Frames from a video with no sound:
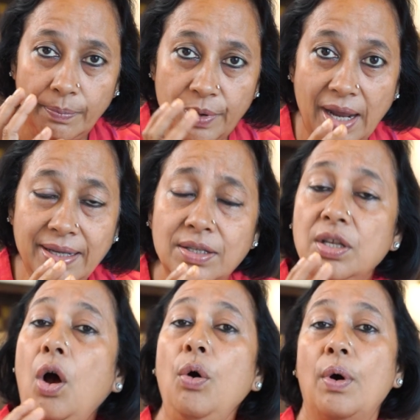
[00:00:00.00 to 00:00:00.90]
price.
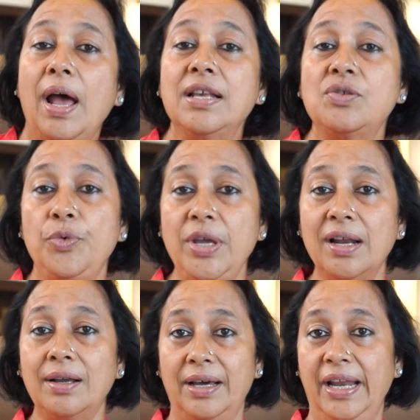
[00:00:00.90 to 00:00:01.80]
Now, as we
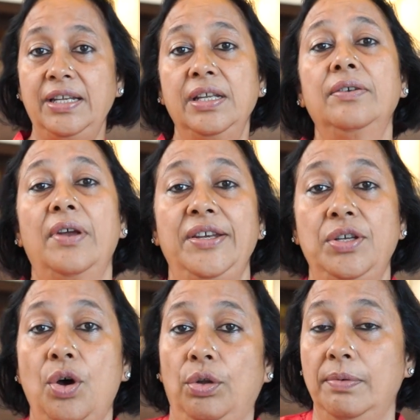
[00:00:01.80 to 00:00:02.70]
are correcting
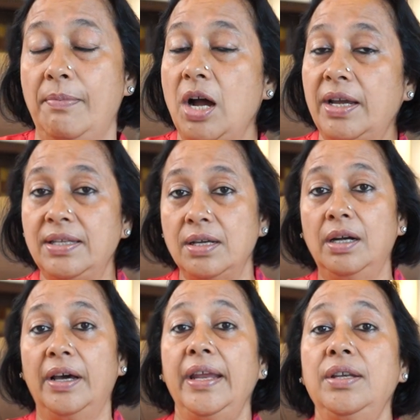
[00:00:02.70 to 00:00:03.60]
right now, markets
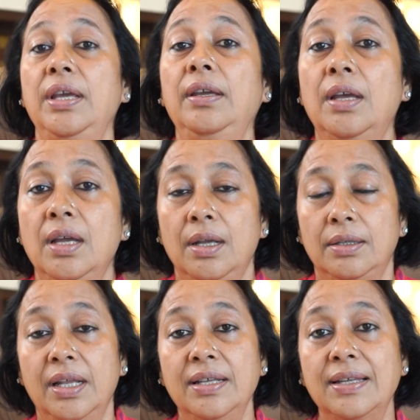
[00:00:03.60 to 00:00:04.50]
are correcting.
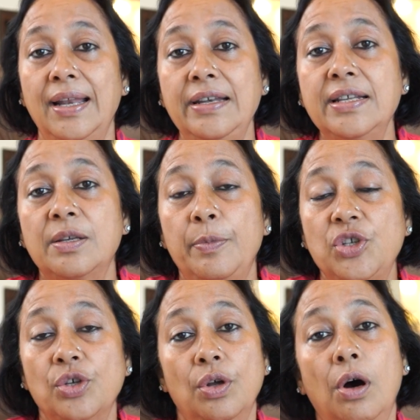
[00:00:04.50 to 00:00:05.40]
There is an
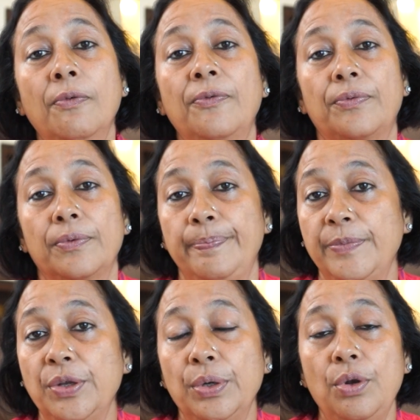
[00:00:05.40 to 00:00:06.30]
anticipation of,
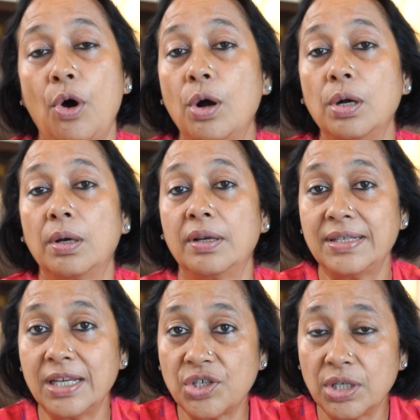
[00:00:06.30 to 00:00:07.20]
long
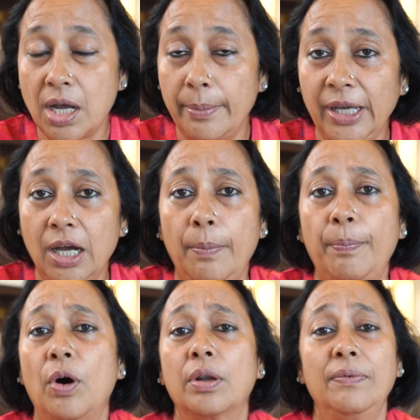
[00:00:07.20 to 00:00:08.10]
recession coming
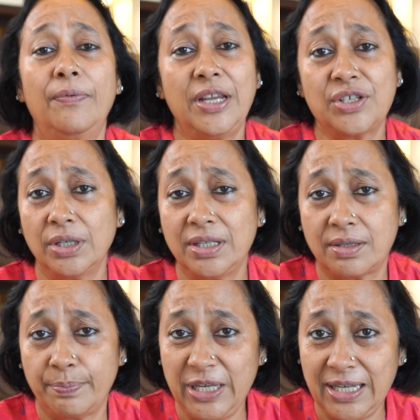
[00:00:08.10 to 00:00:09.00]
up, or inflation
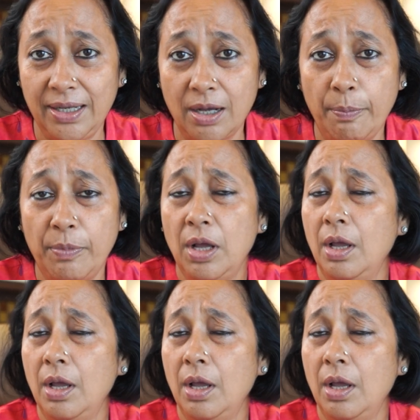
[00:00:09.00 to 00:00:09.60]
is peaking up,